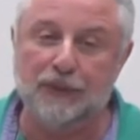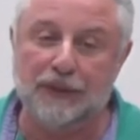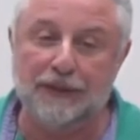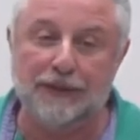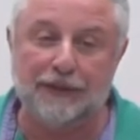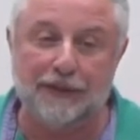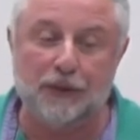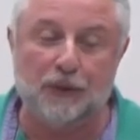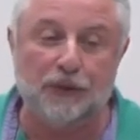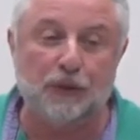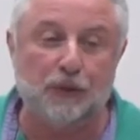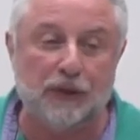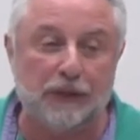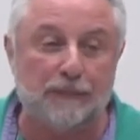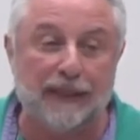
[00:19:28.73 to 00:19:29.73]
this is in order
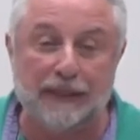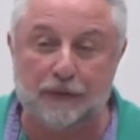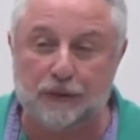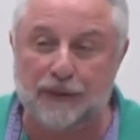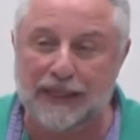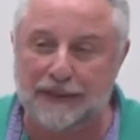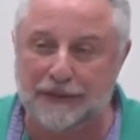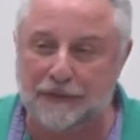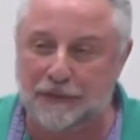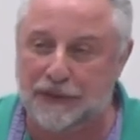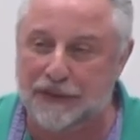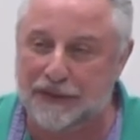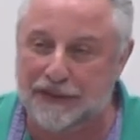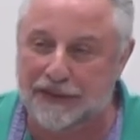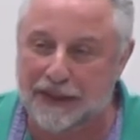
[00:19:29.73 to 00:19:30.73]
to explain
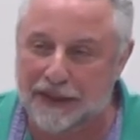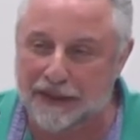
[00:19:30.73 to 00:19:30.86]
transference,